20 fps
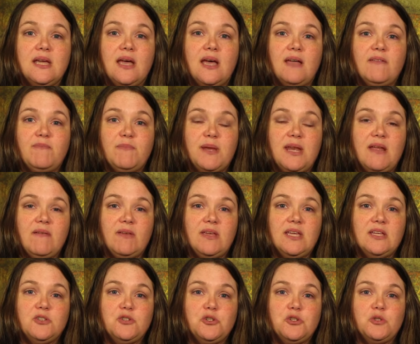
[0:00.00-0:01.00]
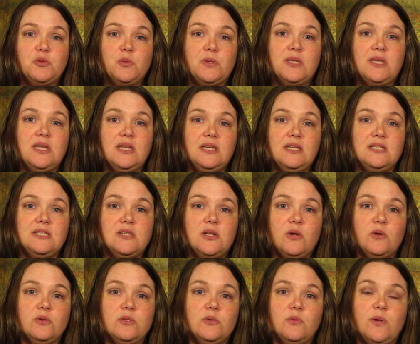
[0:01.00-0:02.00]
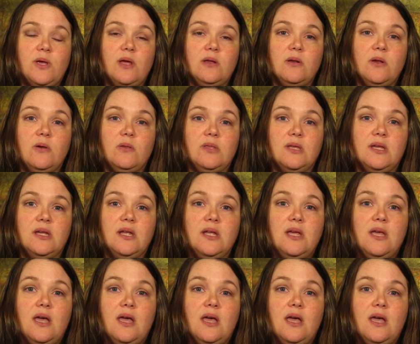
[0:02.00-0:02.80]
I've been having issues with kidney stones, and we all know that